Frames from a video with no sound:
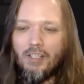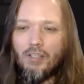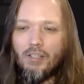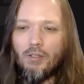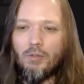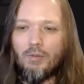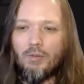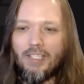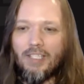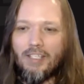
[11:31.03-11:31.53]

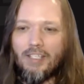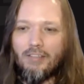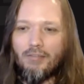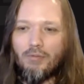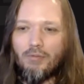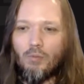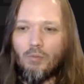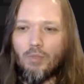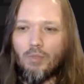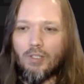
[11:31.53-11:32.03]
who
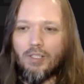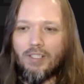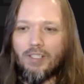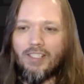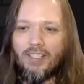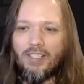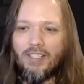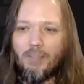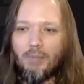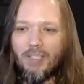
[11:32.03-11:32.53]
live,
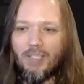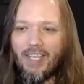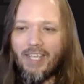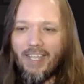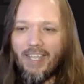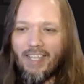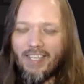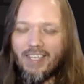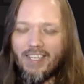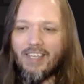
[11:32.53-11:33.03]
work, play,